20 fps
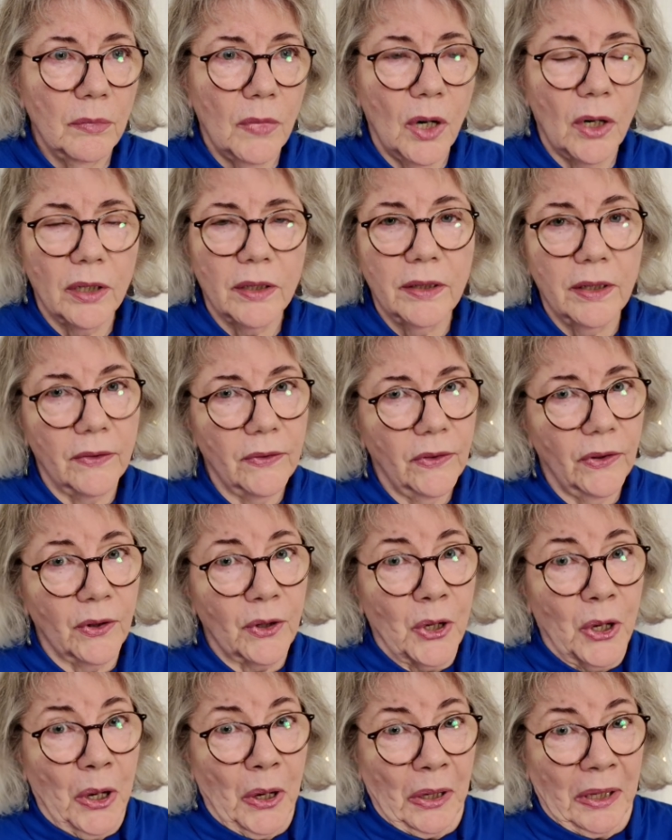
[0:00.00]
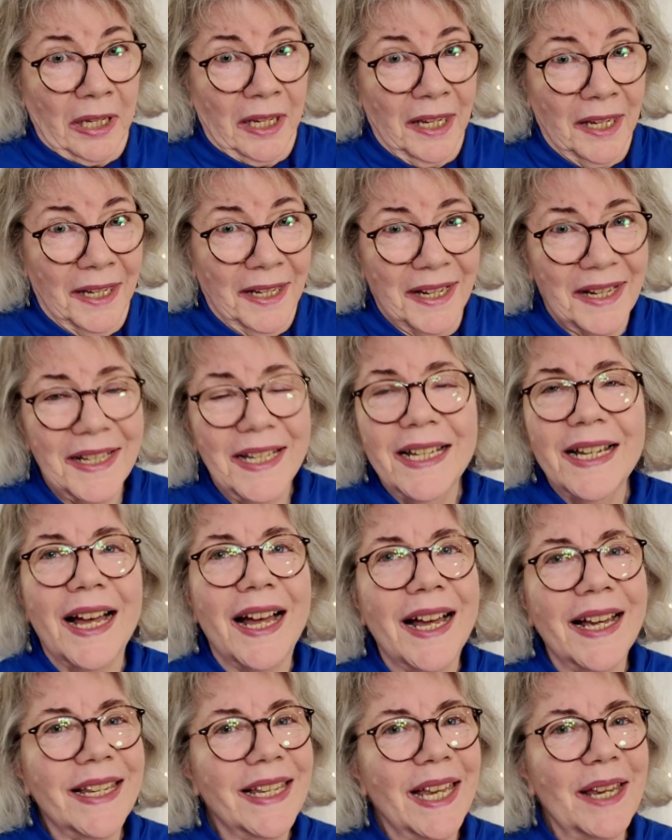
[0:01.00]
Mark does the cooking.
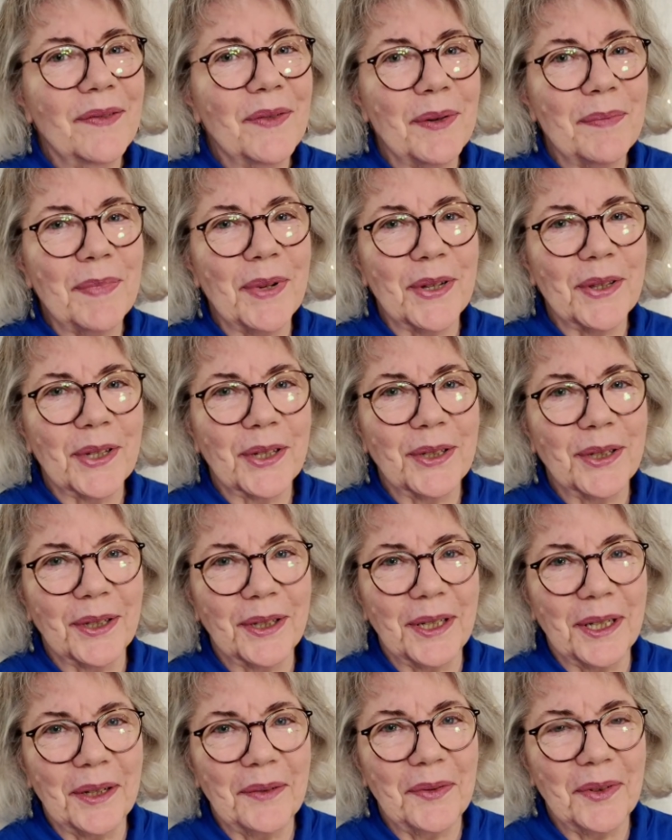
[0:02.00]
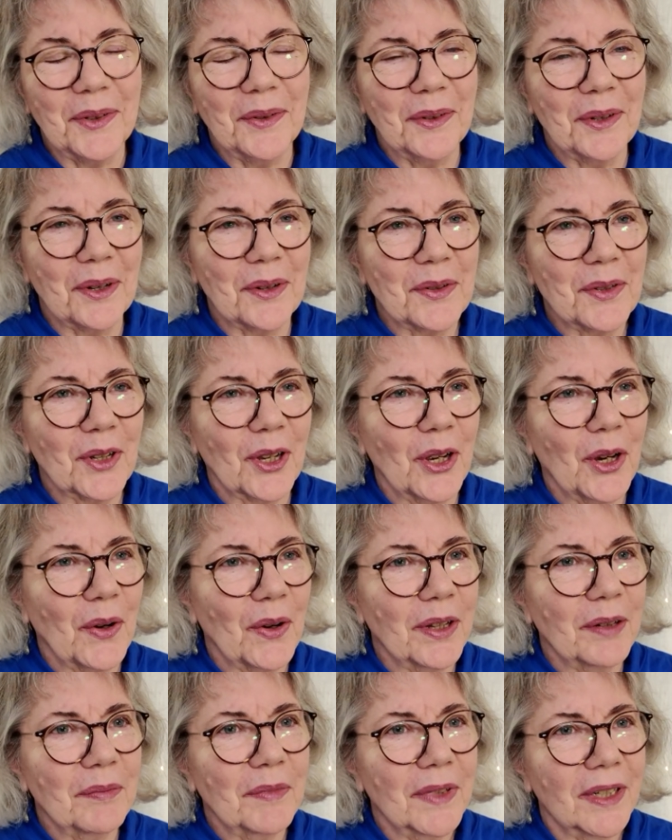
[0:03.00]
I gave up on the cooking a few years
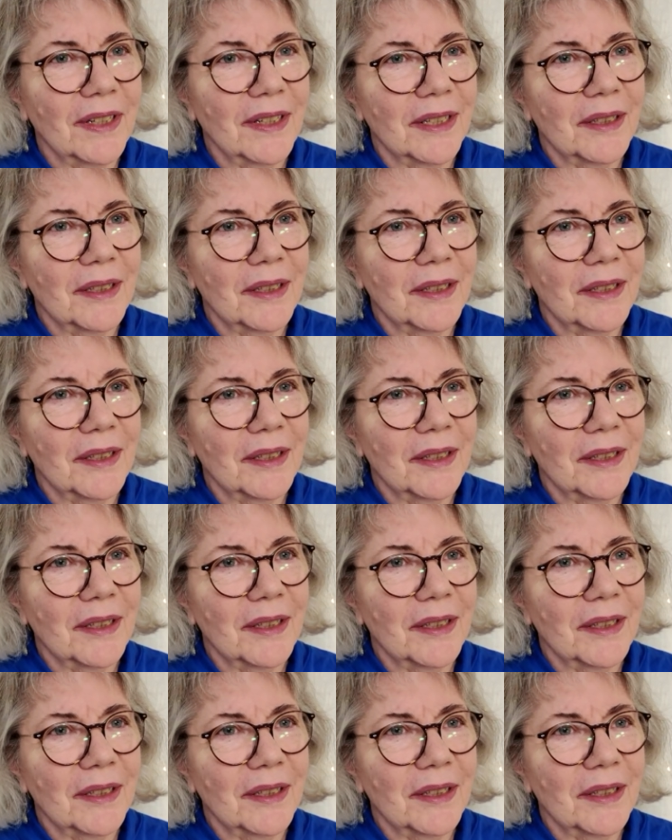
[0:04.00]
ago, and